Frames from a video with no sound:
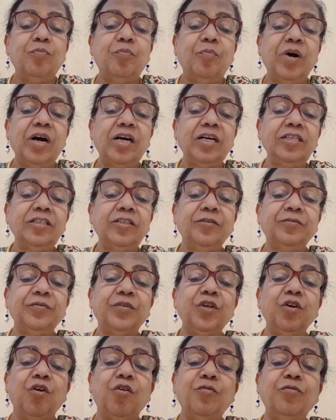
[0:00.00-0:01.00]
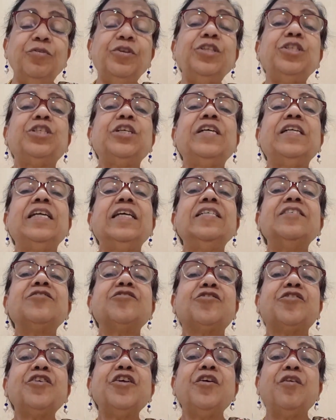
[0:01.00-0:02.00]
part of the official
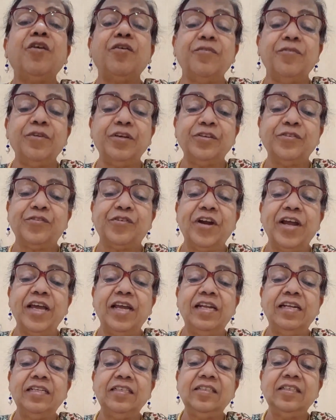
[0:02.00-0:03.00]
history of Israel.